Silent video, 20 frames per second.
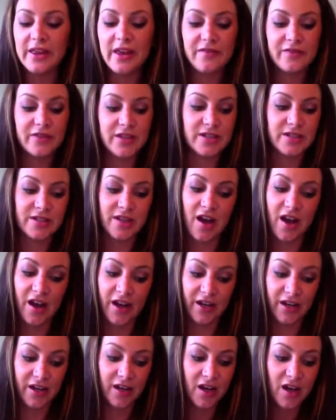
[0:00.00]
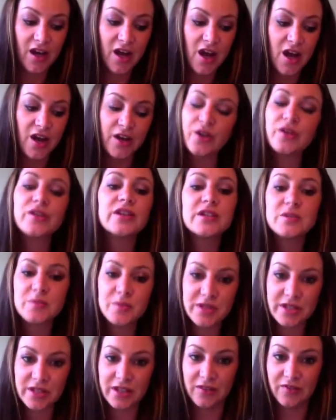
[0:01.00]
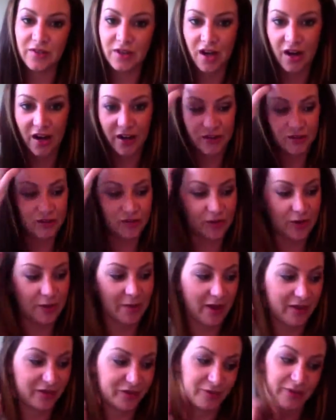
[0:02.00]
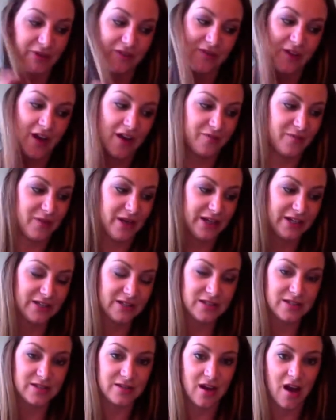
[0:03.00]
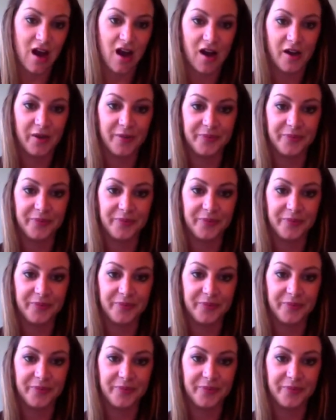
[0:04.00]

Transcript: So I left this on. You're only supposed to leave it on for about 3 to 5 minutes.